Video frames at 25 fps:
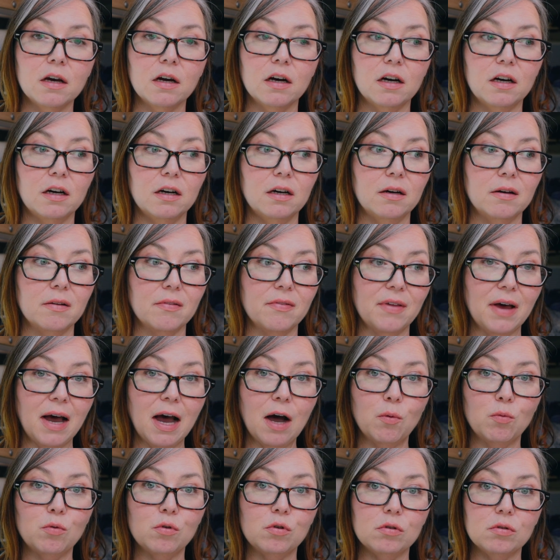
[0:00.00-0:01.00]

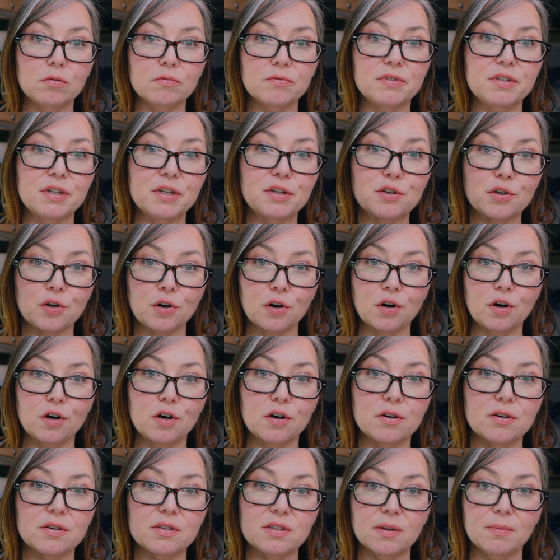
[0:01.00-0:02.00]
That will
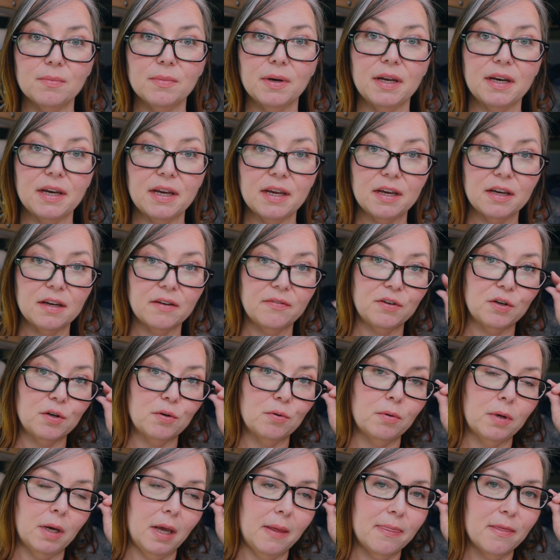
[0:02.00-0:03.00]
deter somebody if
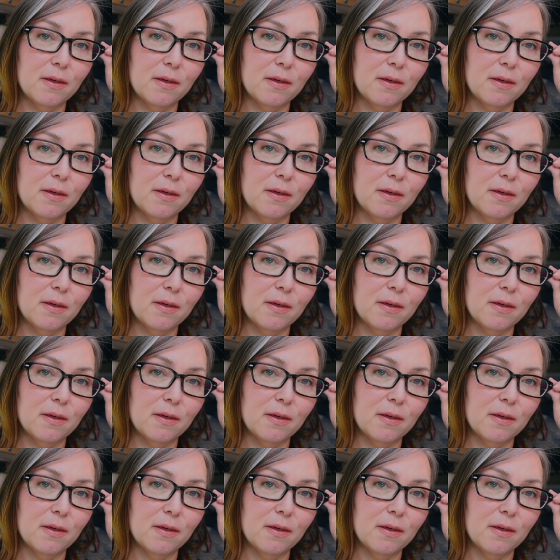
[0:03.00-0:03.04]
you hit